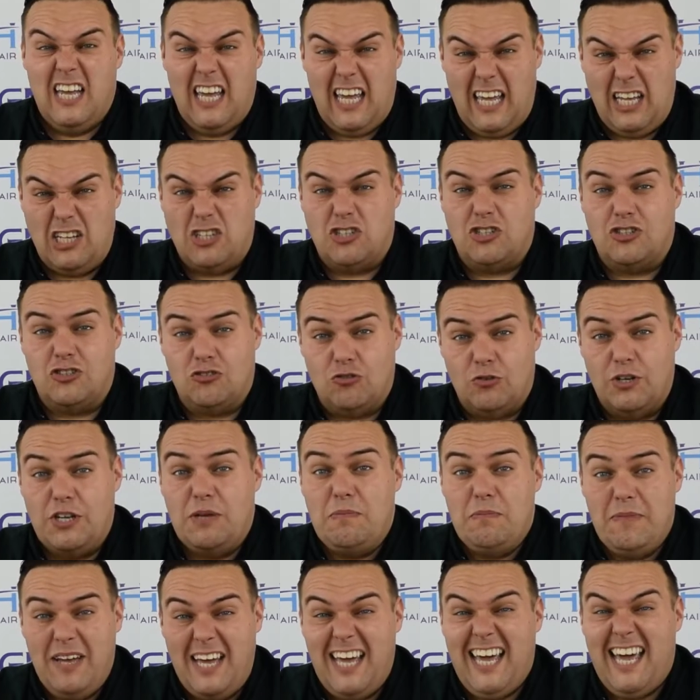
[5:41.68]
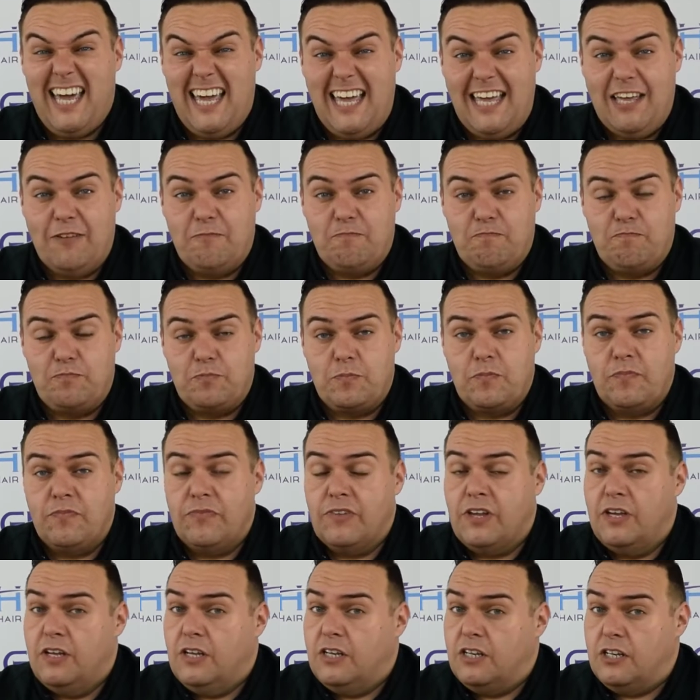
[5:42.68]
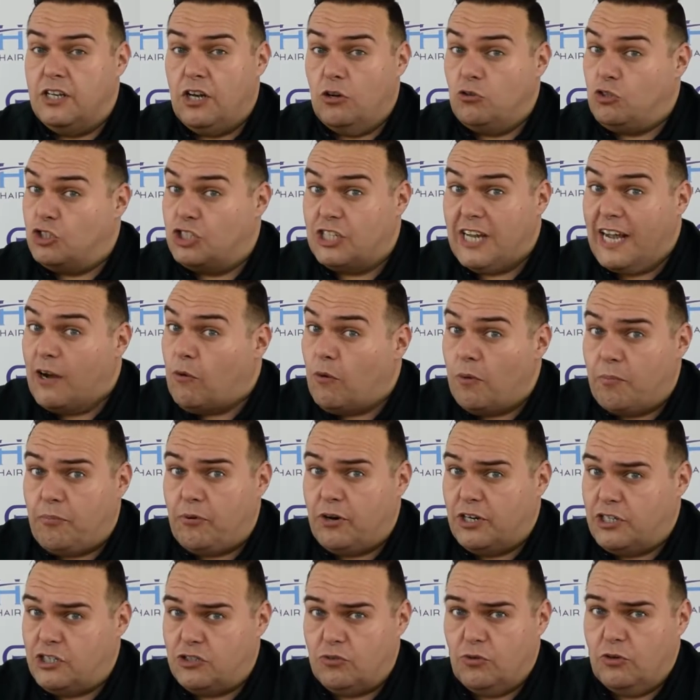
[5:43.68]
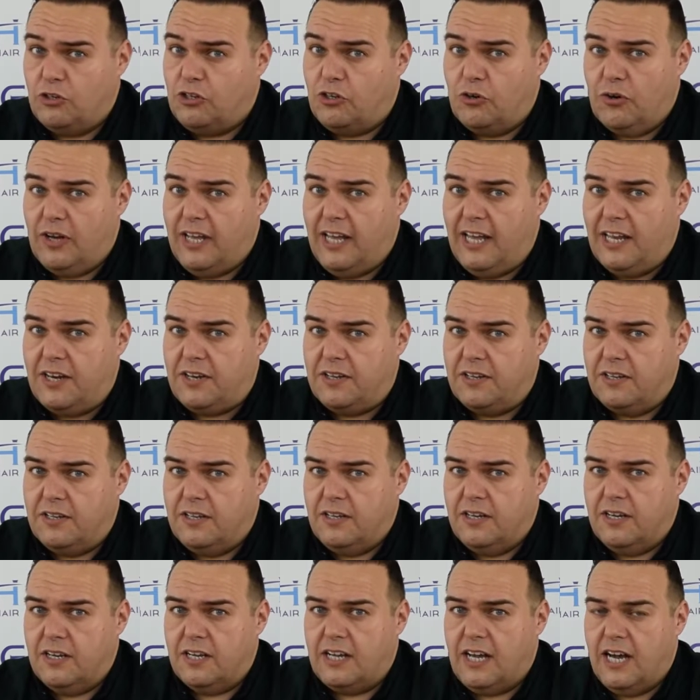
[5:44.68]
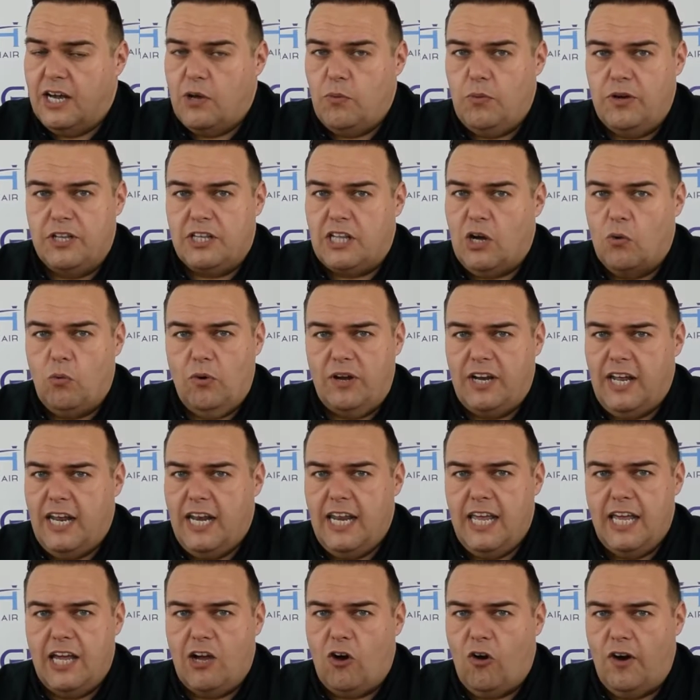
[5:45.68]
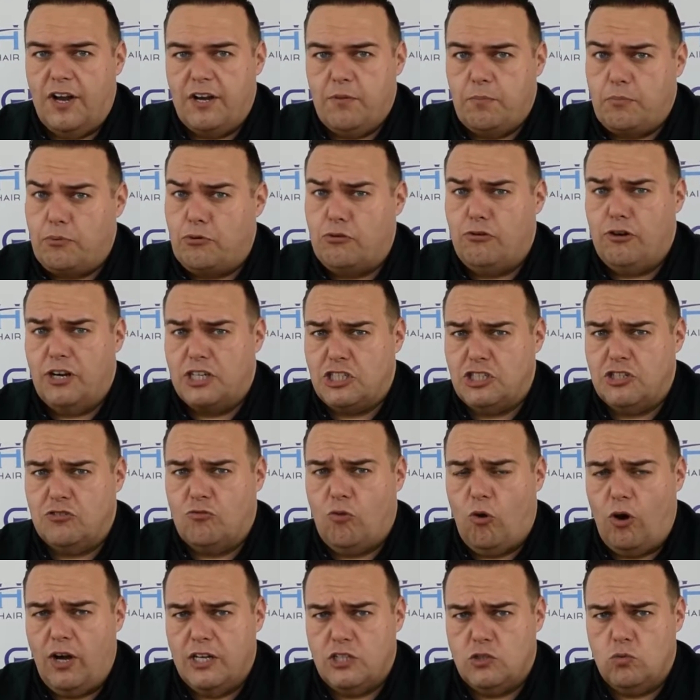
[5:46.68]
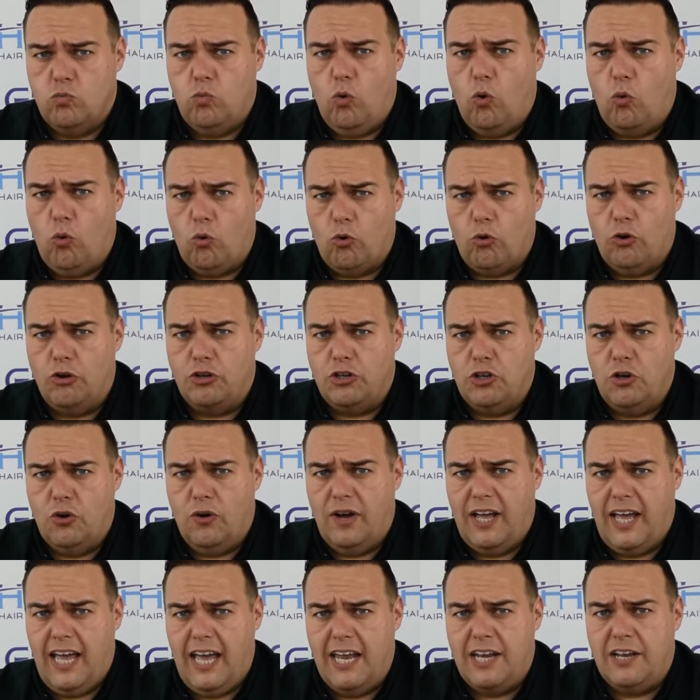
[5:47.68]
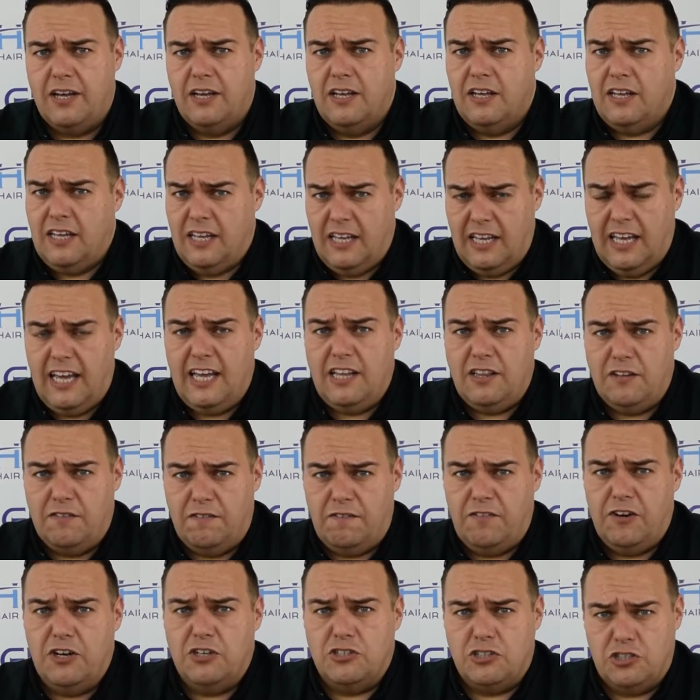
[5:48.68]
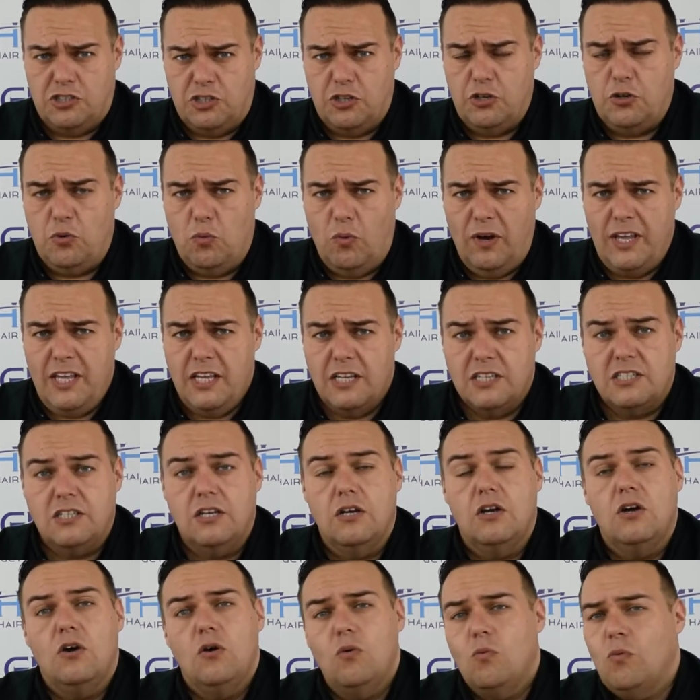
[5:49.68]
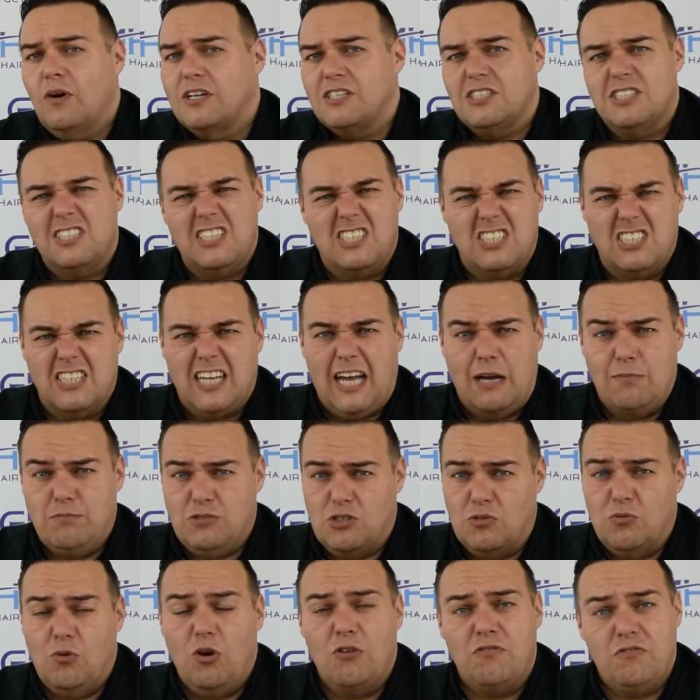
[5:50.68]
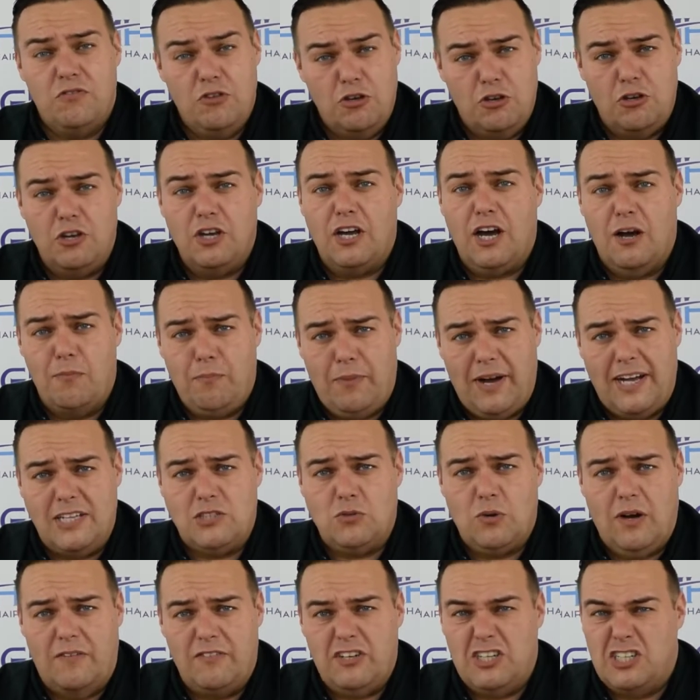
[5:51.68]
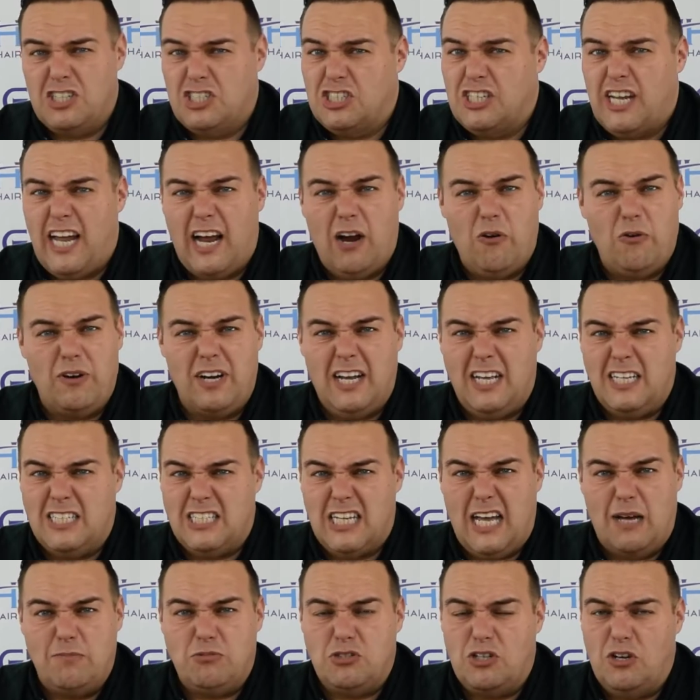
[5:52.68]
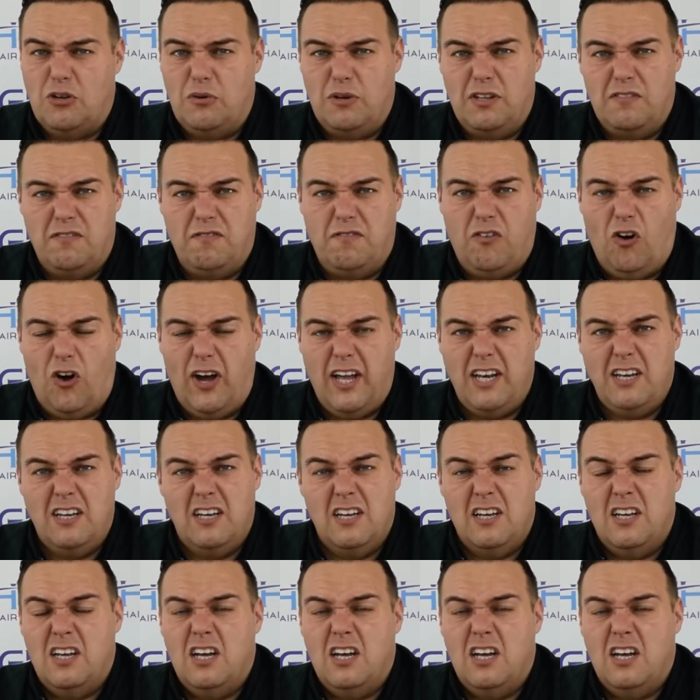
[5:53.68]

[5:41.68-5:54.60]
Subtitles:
extreme heat. No shower pressure on your head. Okay, we don't want any kind of pressurized water on your head in the first 2 weeks. Once the scabs are off, you can go back to having a shower, and that's absolutely fine.